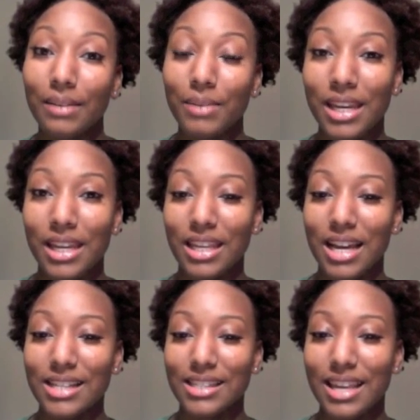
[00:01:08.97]
anything
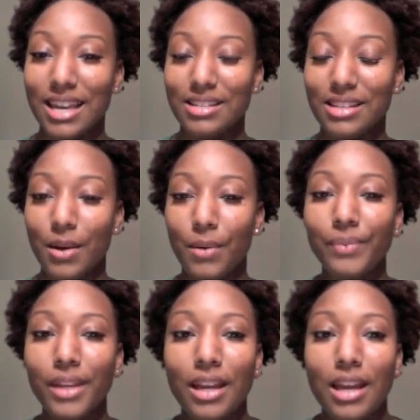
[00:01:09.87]
I said. So
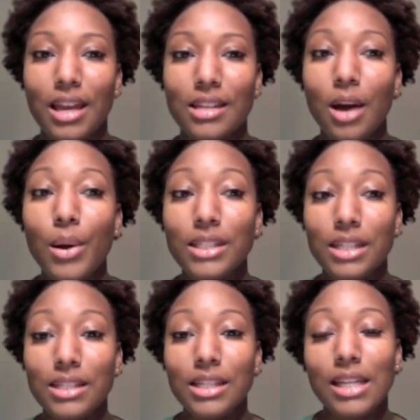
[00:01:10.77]
it's always
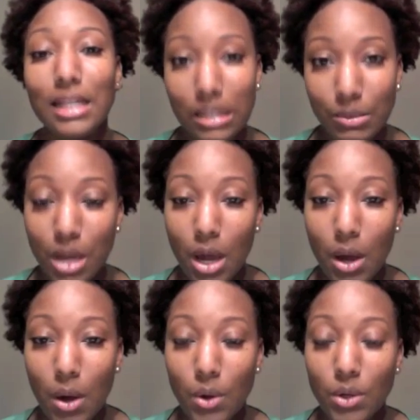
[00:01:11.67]
good to let them
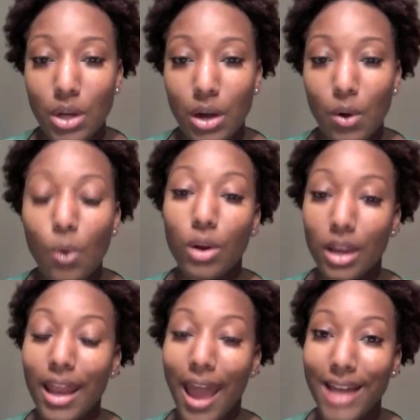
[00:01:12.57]
know, or
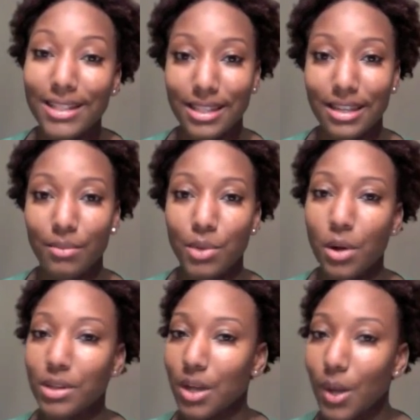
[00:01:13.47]
and ask them,
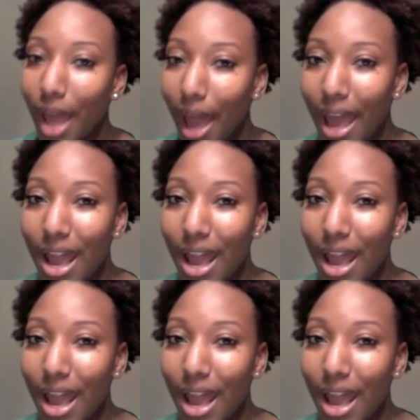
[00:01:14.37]
is it okay?